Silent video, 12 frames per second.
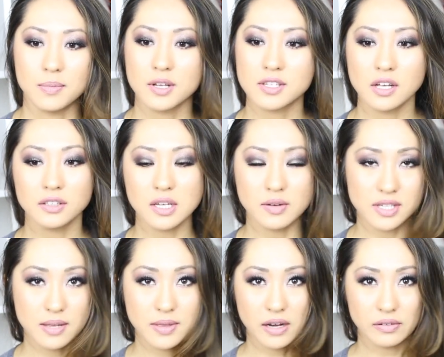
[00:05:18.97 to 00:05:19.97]
consulting was
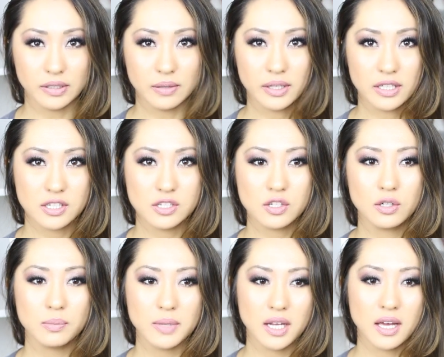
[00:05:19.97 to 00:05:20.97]
something I really wanted to
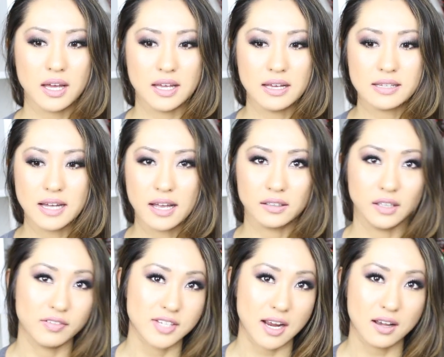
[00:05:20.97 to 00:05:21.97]
do because I
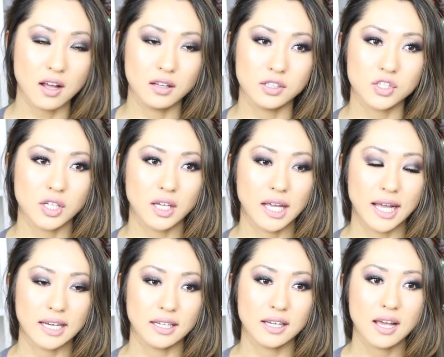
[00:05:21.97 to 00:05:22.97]
love technology
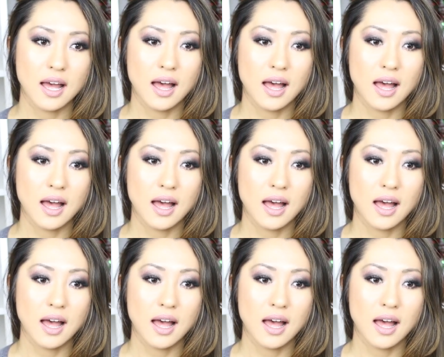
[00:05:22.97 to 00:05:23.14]
and